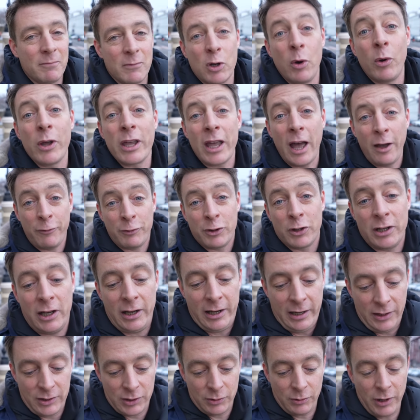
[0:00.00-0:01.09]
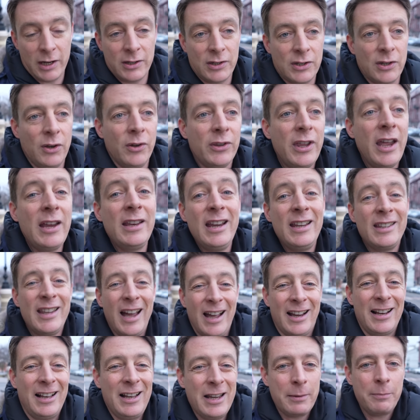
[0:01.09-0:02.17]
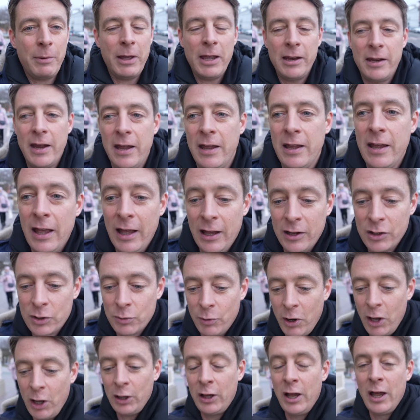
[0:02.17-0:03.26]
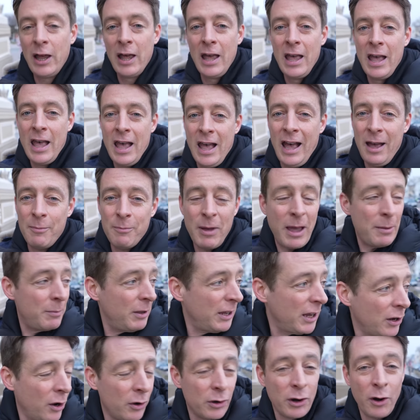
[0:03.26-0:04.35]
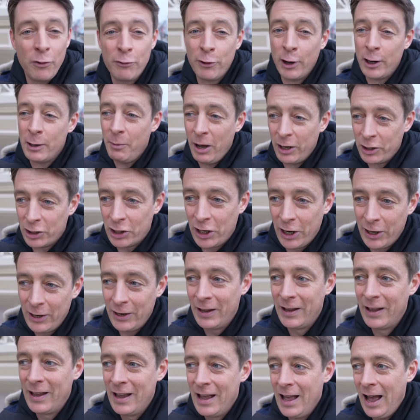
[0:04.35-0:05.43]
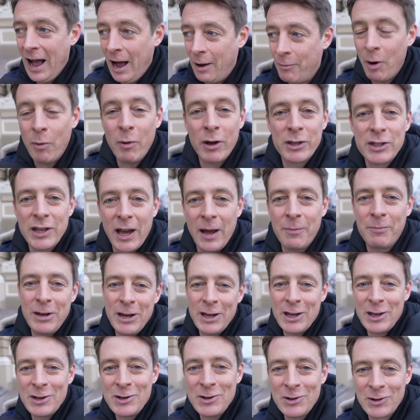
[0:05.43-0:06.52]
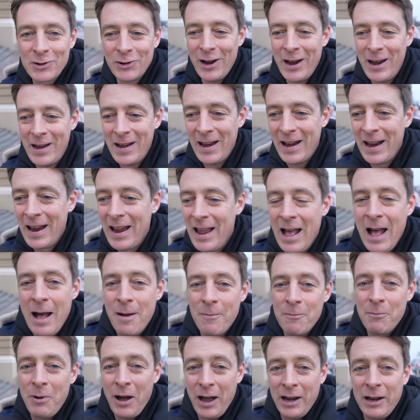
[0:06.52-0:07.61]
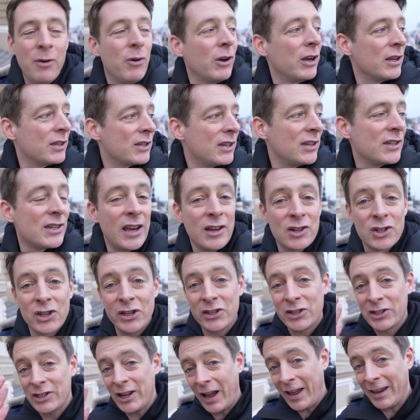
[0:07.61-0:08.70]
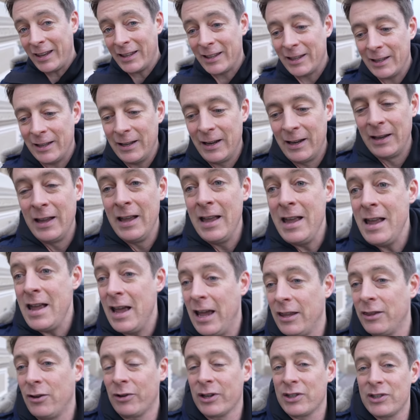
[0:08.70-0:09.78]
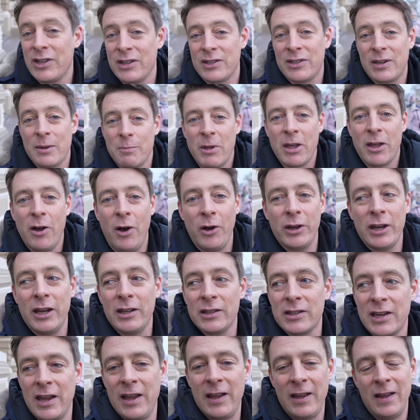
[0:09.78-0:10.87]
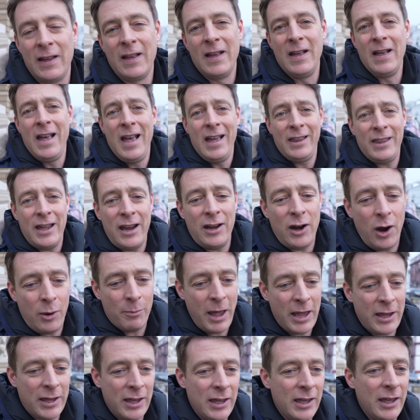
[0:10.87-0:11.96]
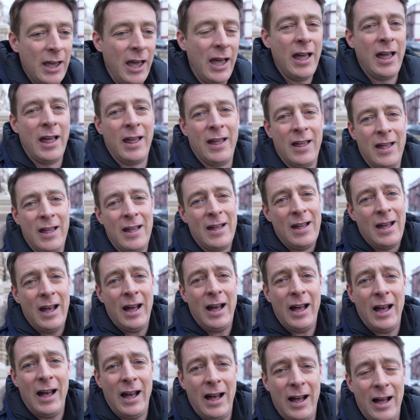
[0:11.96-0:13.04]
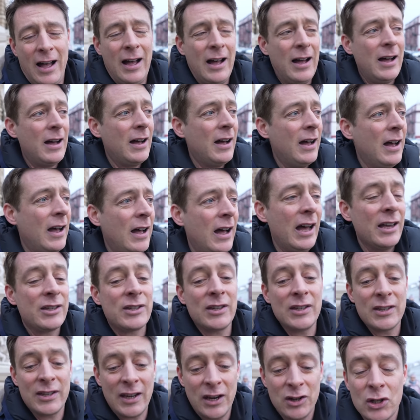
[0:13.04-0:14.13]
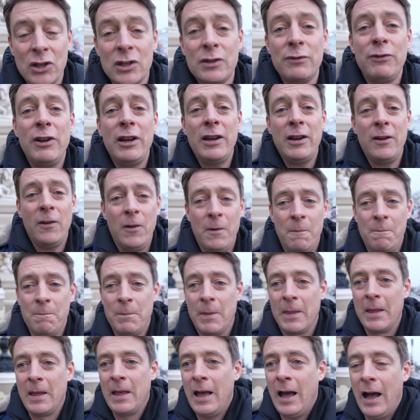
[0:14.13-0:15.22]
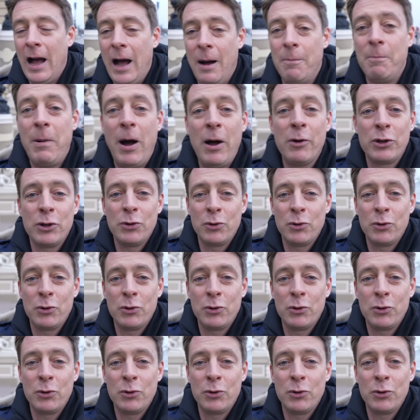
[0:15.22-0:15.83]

going after clicks, right? So they need that clickbait as well. And maybe they don't know very much about what's happening in Ukraine, but with a sensationalist title and their existing big audience, they know making a sensationalist video about